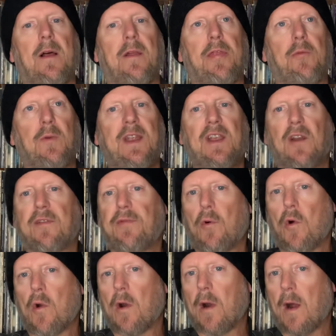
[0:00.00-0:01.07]
three or
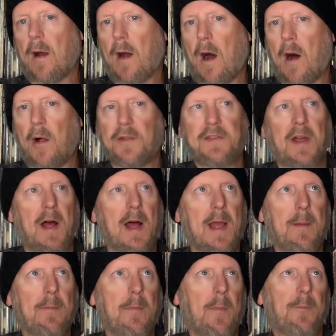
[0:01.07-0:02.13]
four
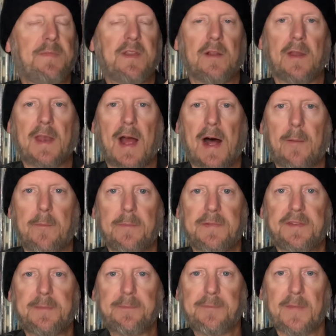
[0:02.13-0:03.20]
all-time Dylan
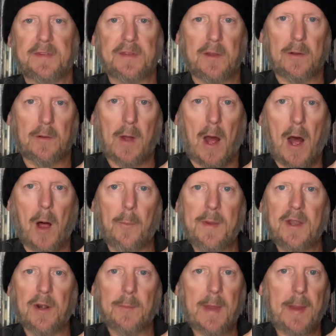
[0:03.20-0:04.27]
albums. So I'll Be
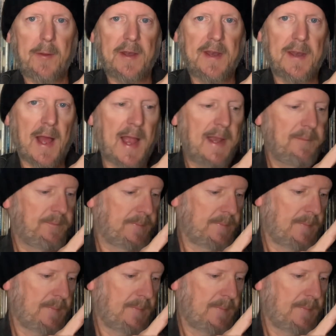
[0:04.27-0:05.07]
Your Baby Tonight,